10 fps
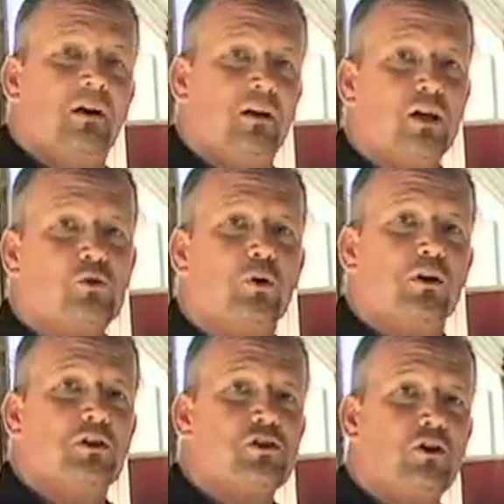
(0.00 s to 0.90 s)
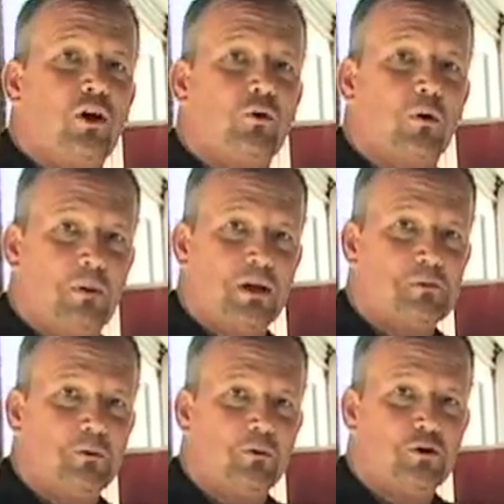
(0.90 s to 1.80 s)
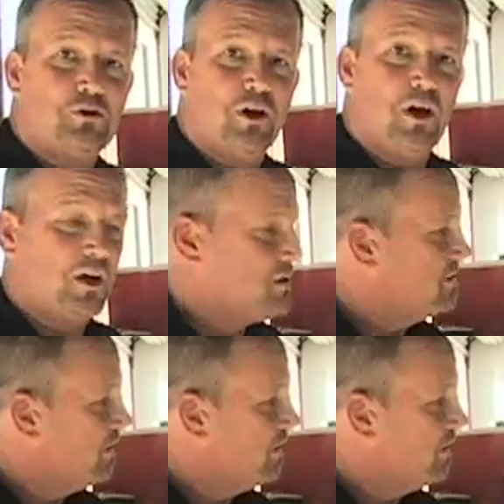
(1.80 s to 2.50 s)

Next, we're going to install the replacement rear shocks.